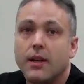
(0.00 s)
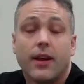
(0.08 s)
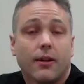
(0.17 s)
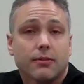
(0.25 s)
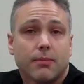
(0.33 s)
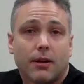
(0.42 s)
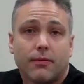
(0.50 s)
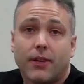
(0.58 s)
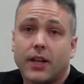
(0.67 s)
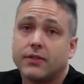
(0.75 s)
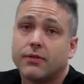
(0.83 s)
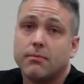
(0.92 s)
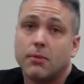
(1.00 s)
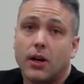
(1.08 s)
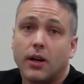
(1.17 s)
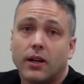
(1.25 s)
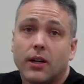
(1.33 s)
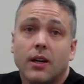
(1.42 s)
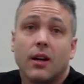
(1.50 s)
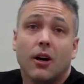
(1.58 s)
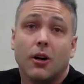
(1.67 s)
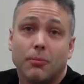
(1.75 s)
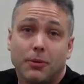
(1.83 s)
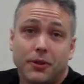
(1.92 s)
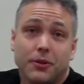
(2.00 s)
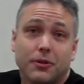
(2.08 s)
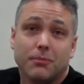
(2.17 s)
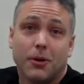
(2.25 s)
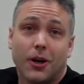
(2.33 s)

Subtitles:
That was my advice from Mark. Hope you do it,